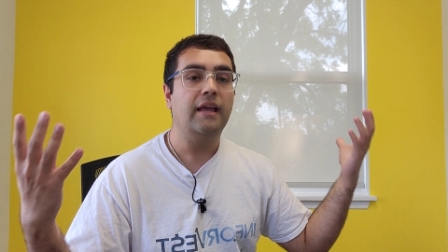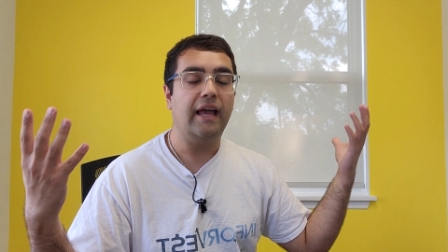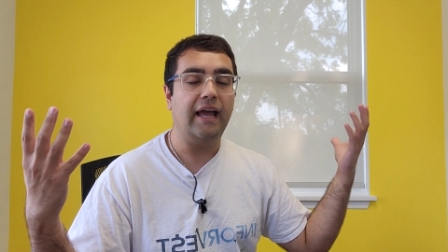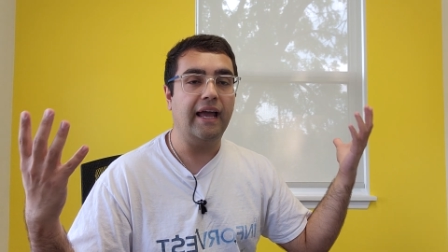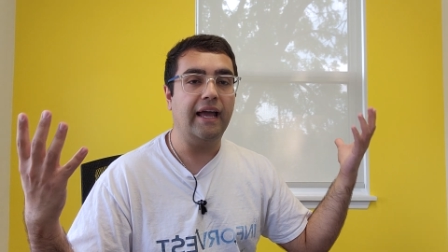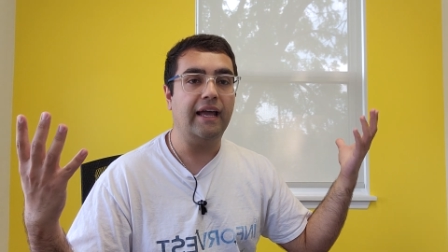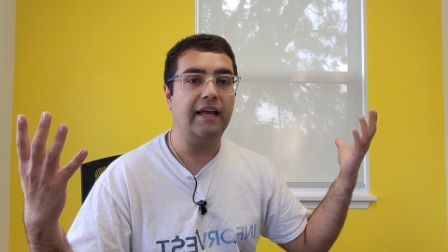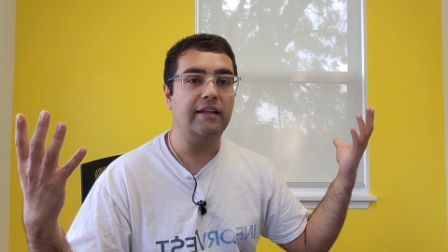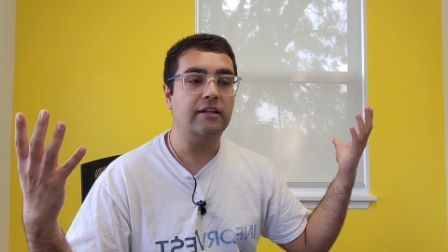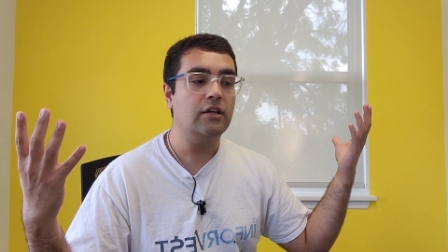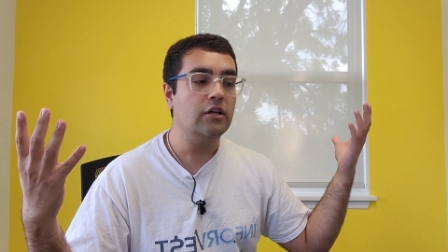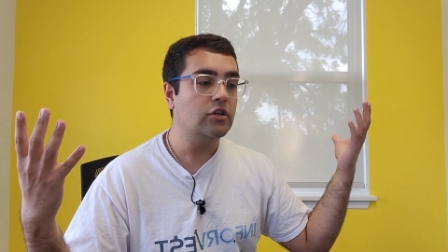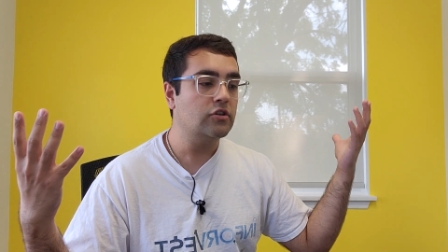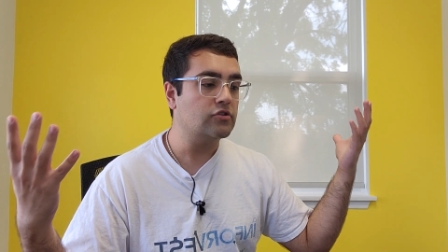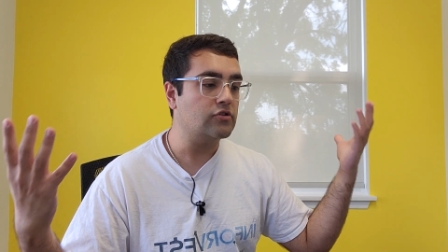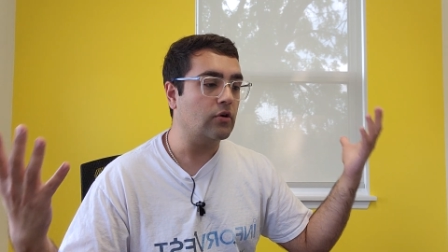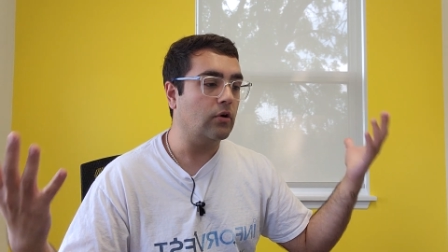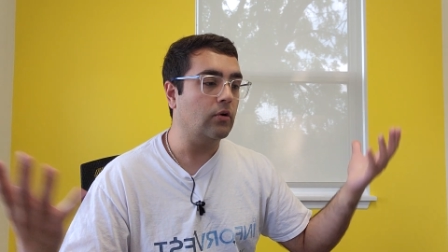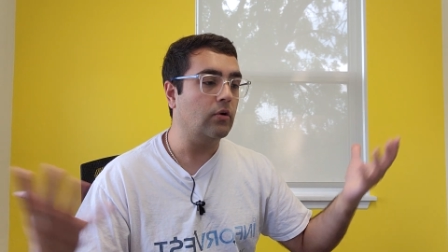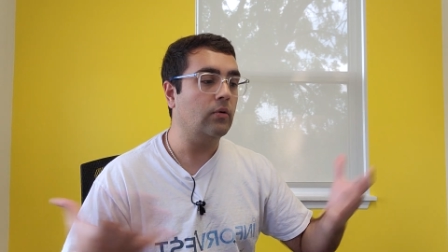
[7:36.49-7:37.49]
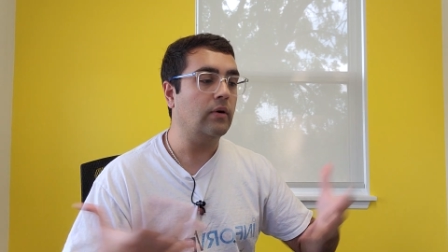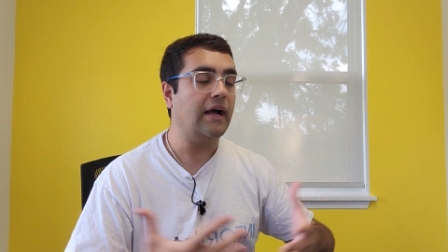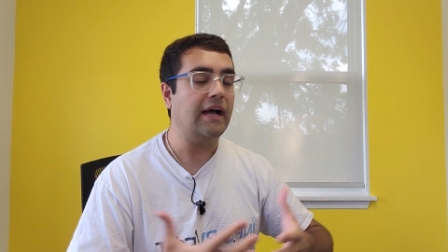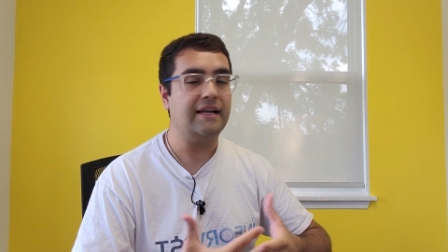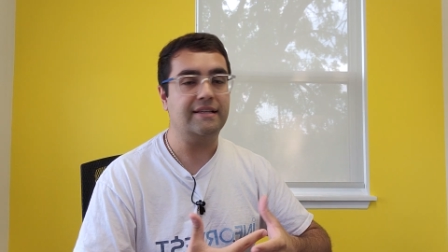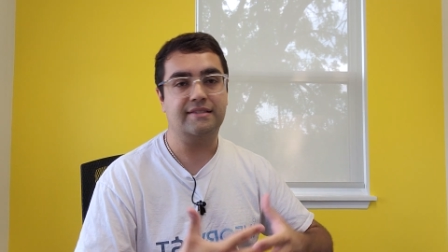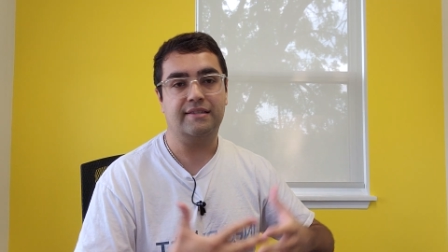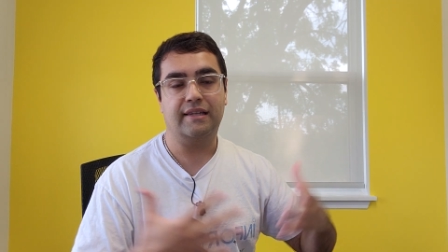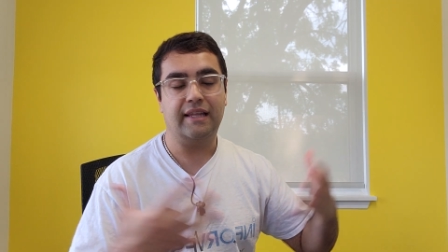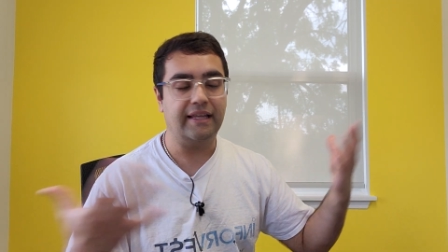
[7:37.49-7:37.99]
And so
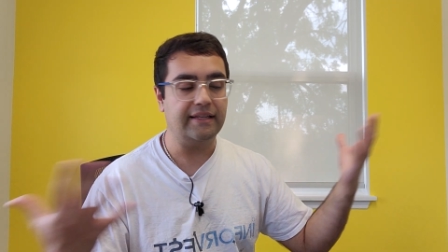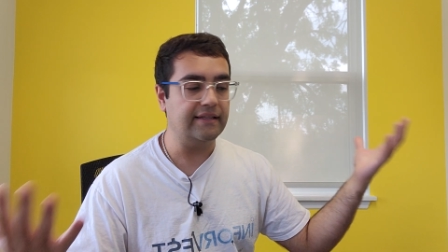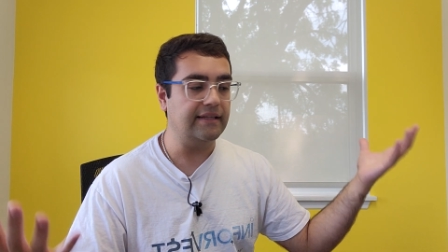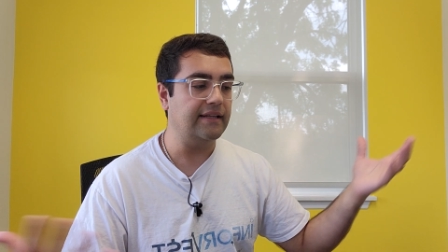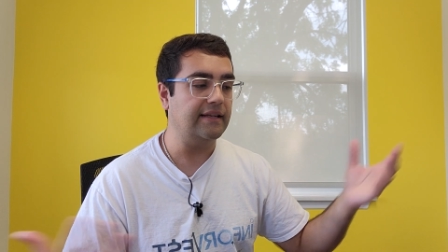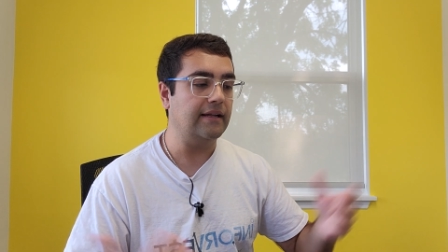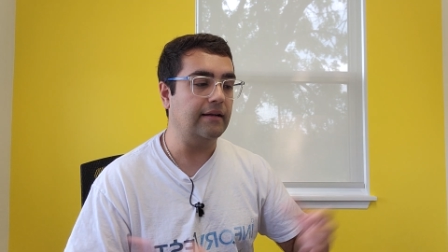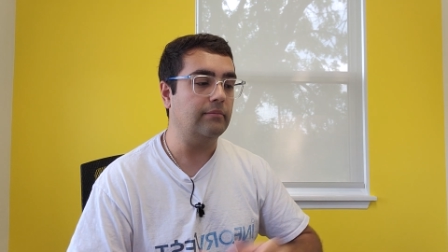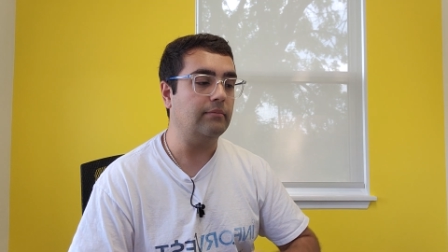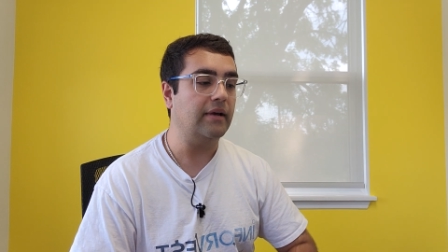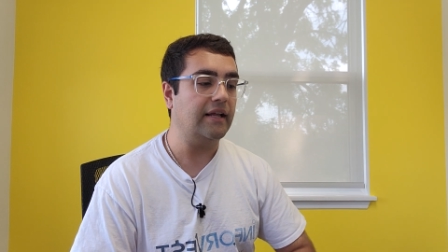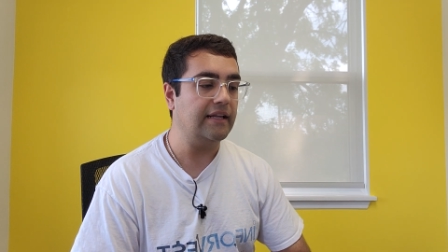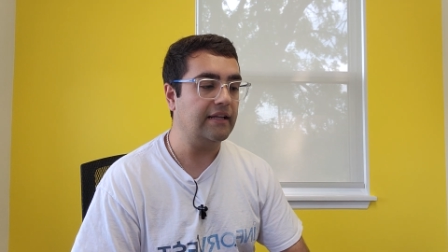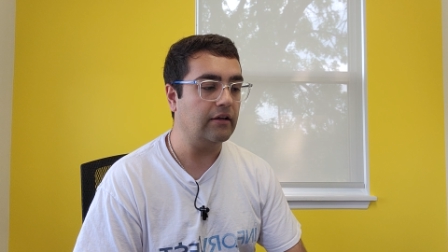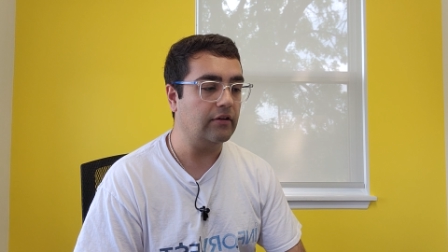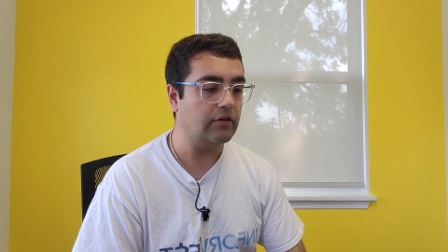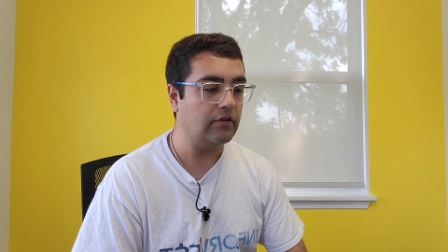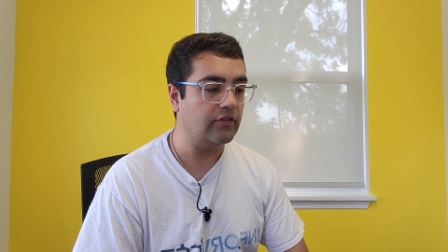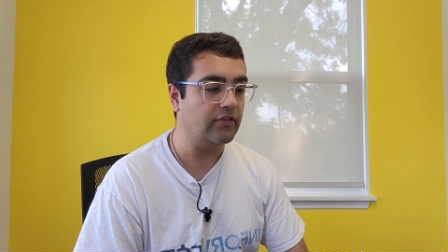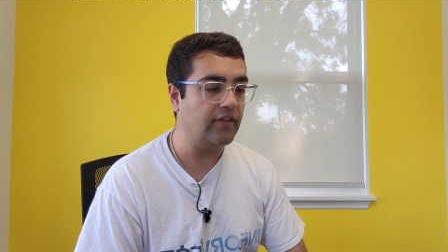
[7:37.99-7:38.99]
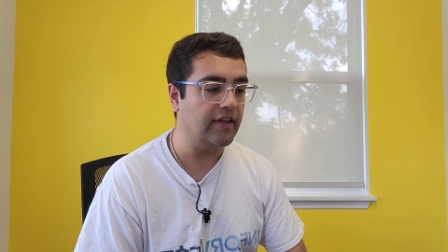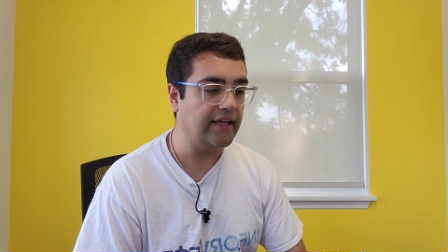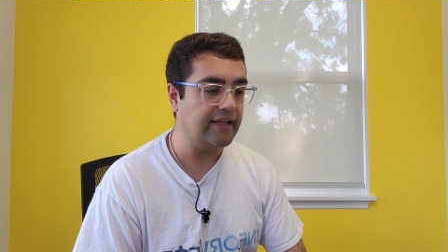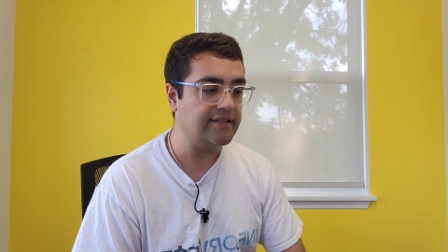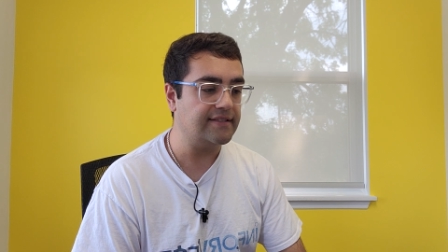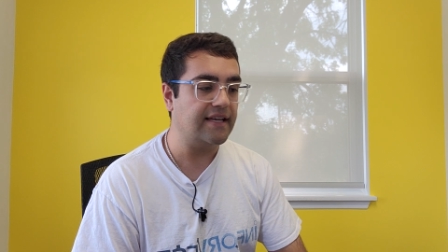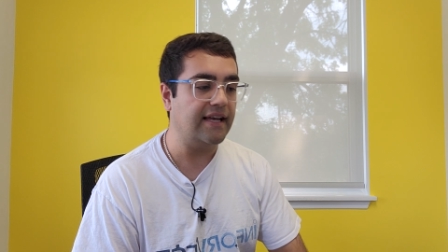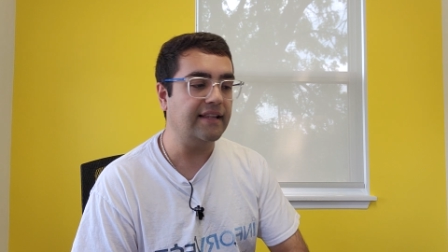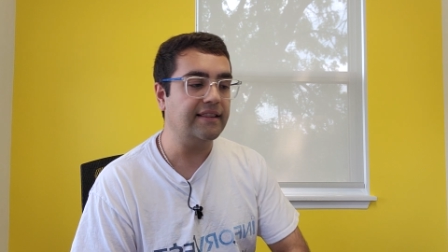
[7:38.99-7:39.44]
as lending and many other things.